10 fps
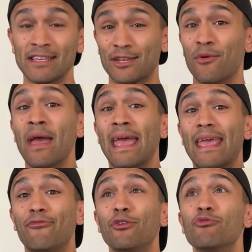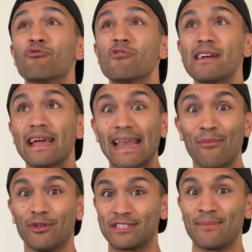So if you really
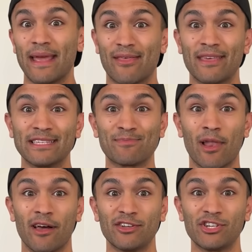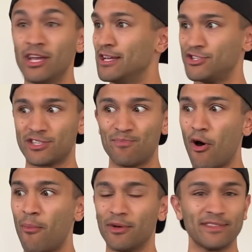want to make things plush, just
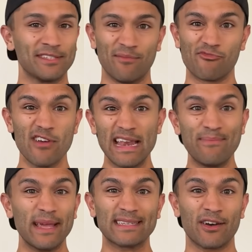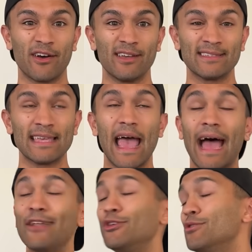pop on some really big tyres
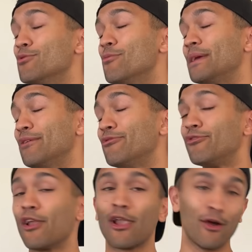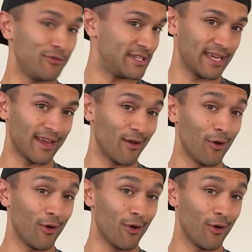and you will be floating